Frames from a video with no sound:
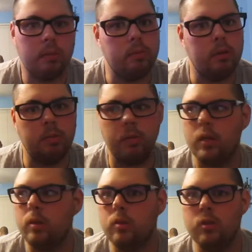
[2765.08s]
to build my
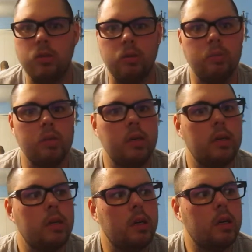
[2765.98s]
YouTube
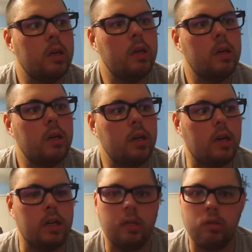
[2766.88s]
a
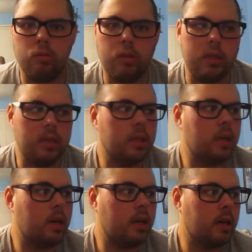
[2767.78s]
little bit.
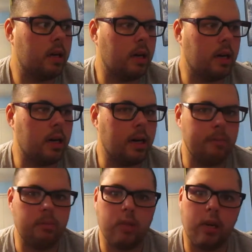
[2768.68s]

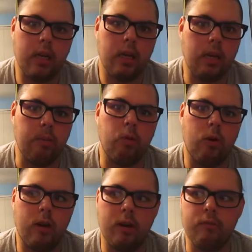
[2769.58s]
I'm trying to get more
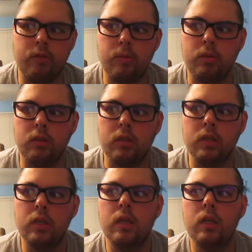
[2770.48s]
comfortable
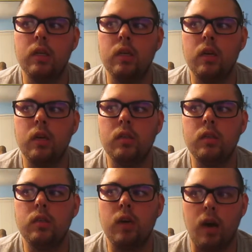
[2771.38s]

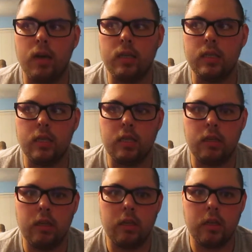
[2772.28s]
talking
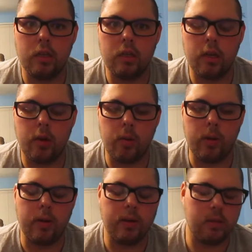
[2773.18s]

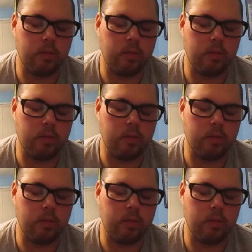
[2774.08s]
when